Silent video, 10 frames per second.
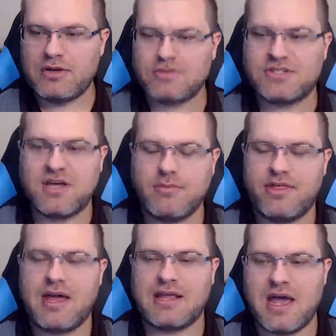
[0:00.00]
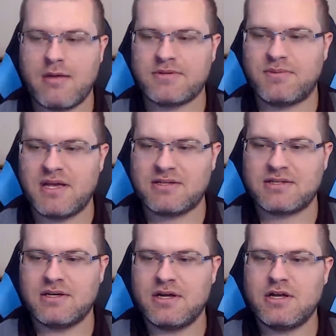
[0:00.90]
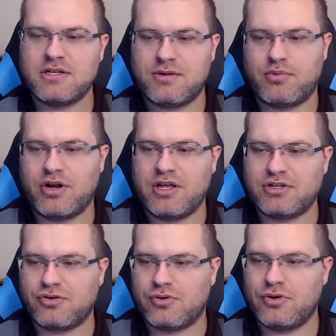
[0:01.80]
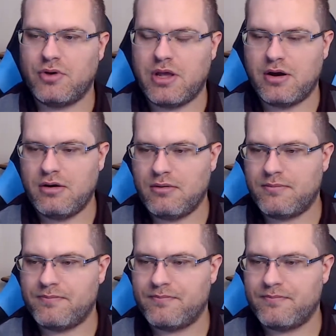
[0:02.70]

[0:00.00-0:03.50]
used some of that cap space to bring in Giroux here.